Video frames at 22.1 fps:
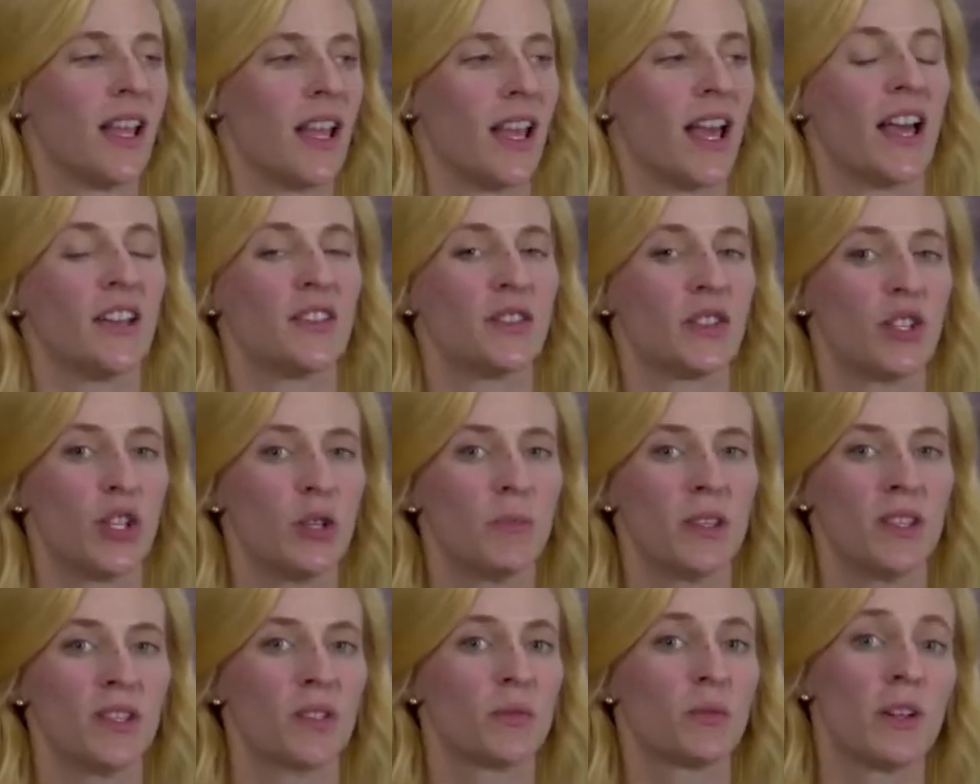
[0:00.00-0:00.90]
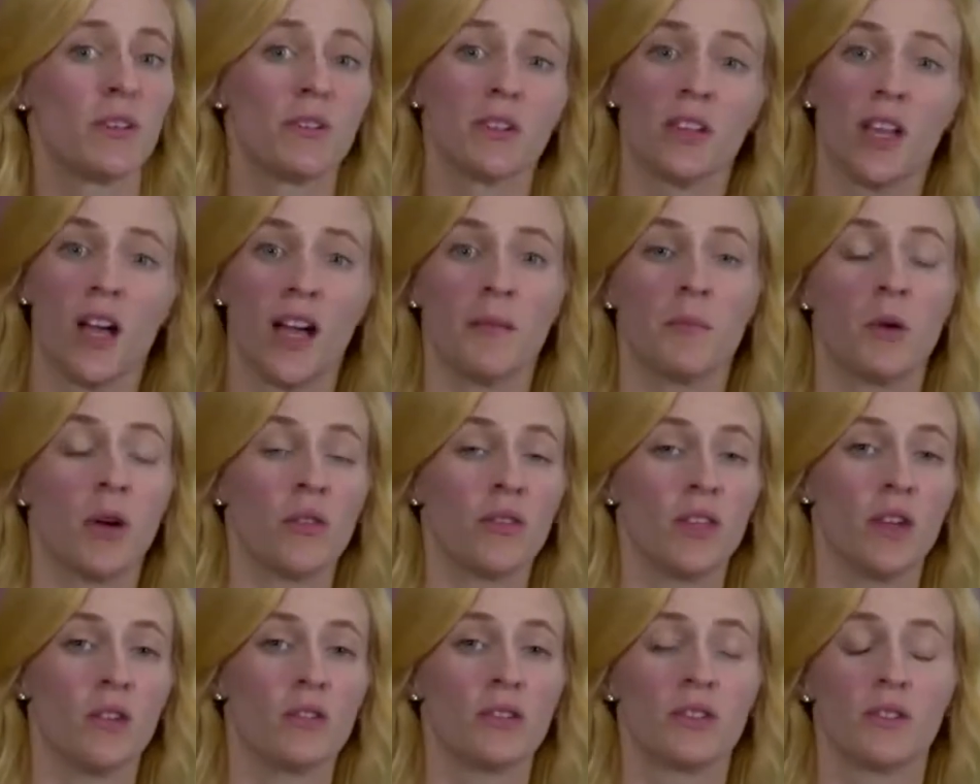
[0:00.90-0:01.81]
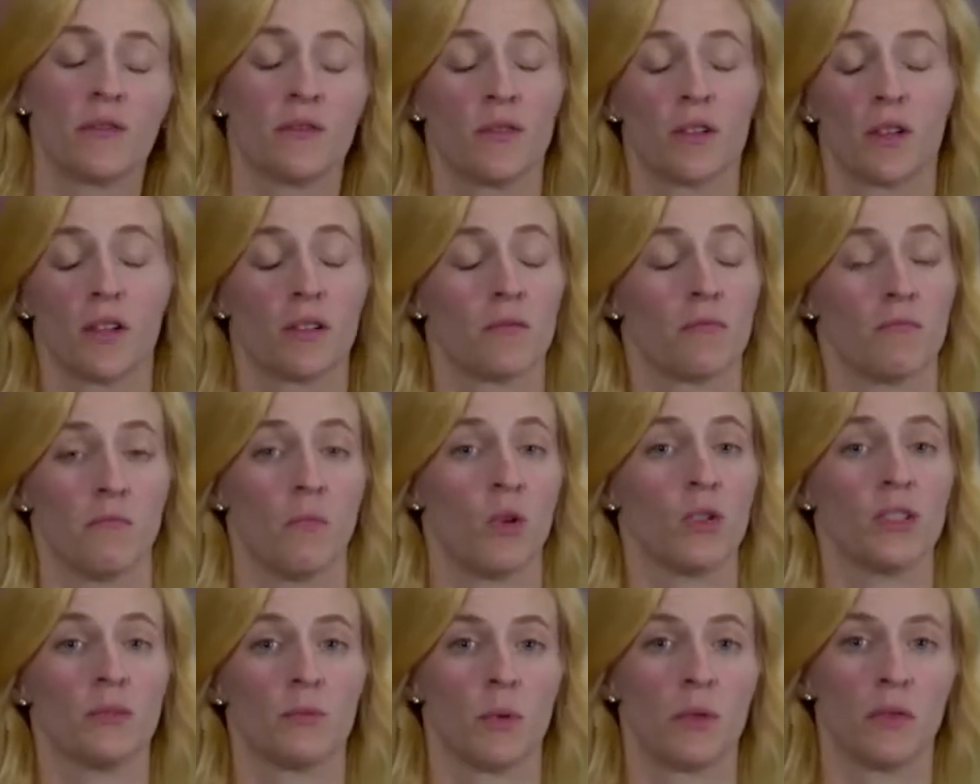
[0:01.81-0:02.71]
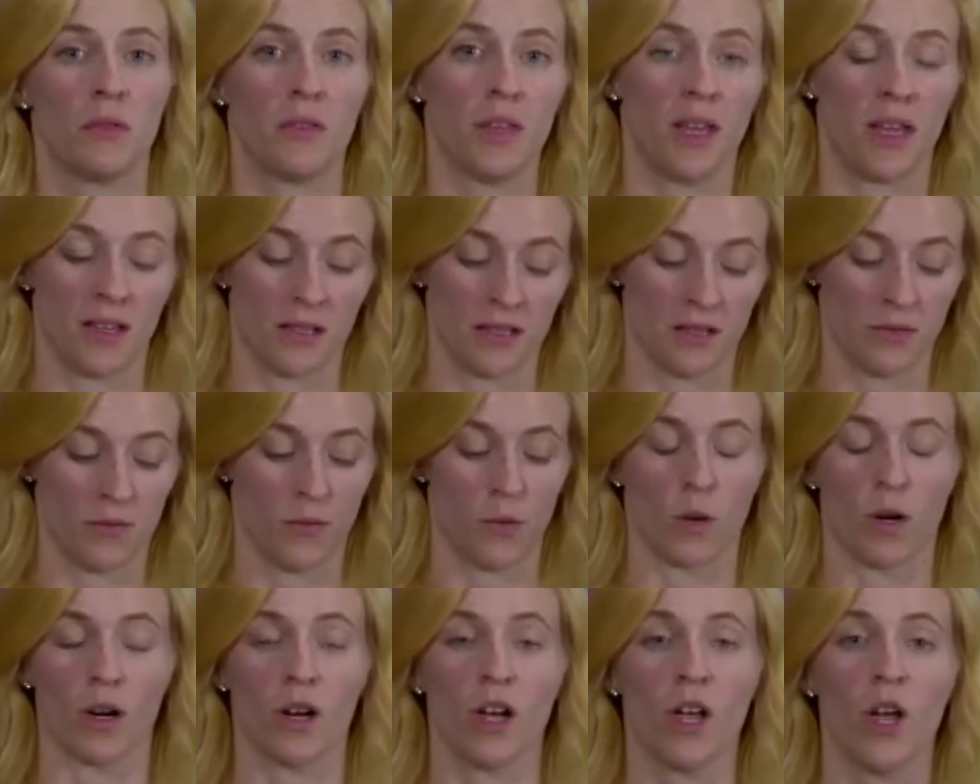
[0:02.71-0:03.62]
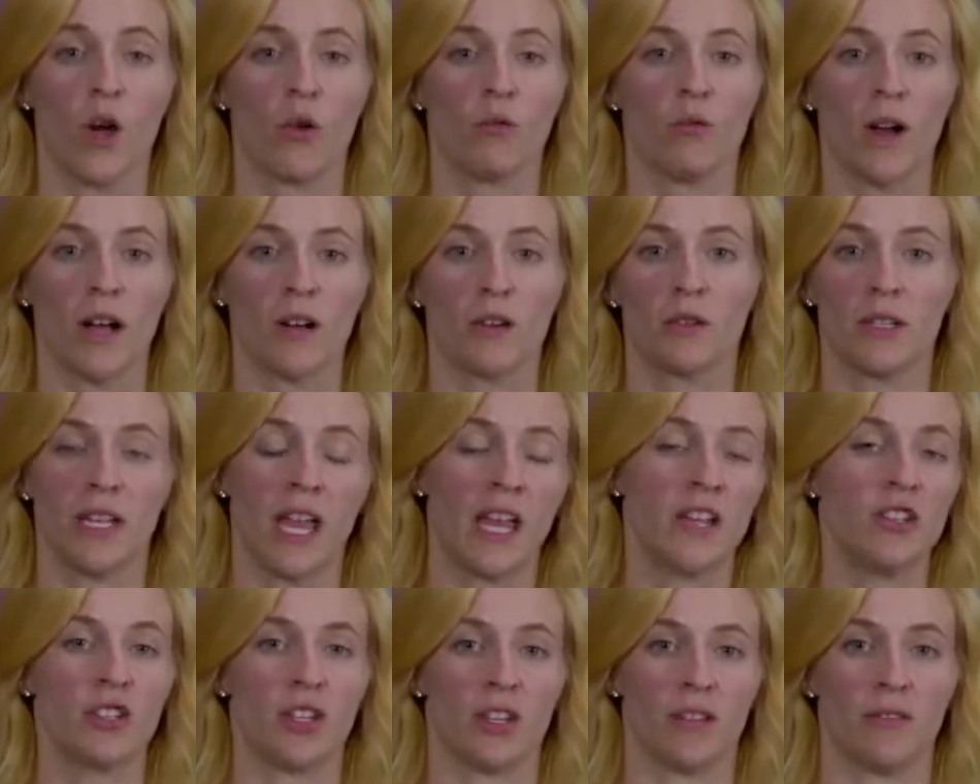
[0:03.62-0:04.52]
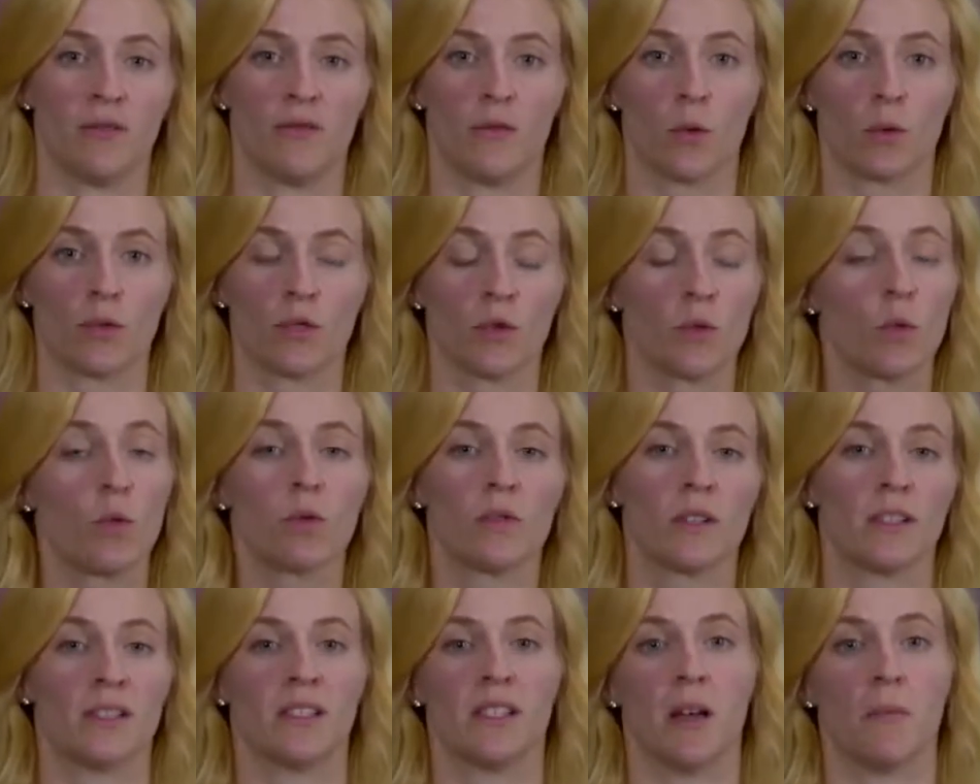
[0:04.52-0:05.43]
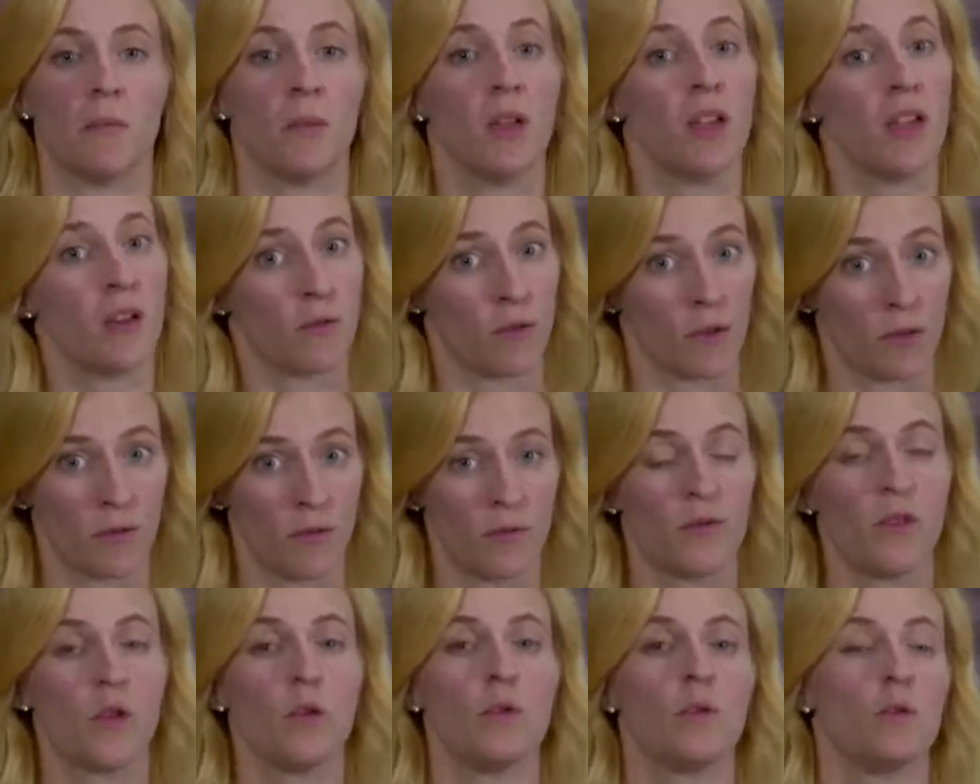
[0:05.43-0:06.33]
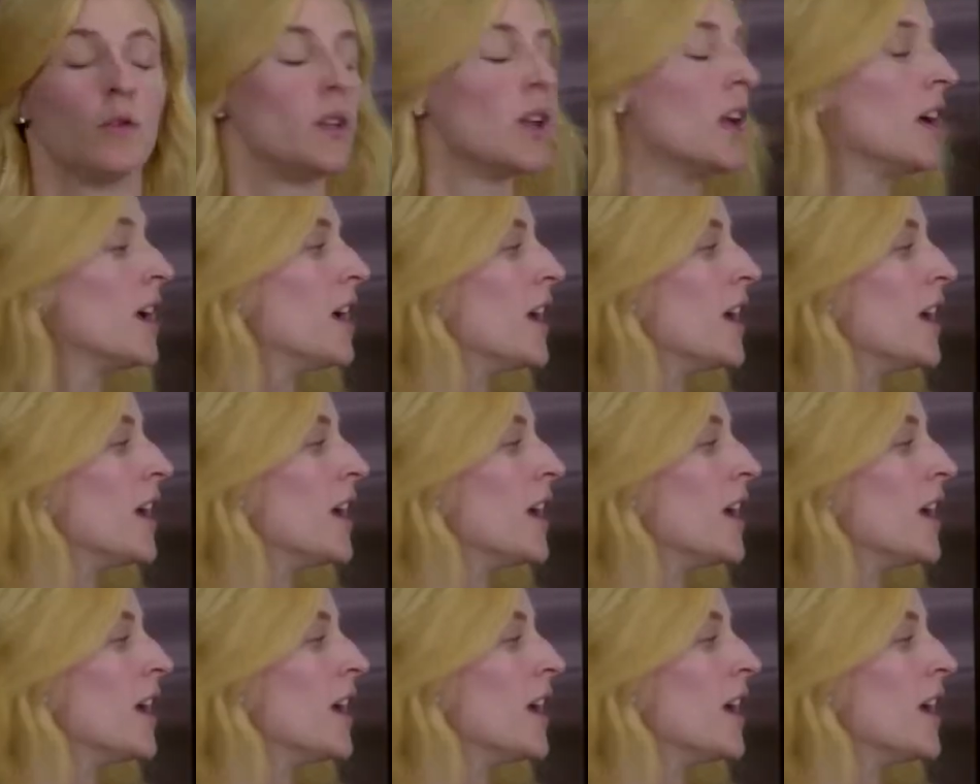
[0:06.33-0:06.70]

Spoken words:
As humans, we rely upon the ocean for multiple things, for recreation, for tourism, for food.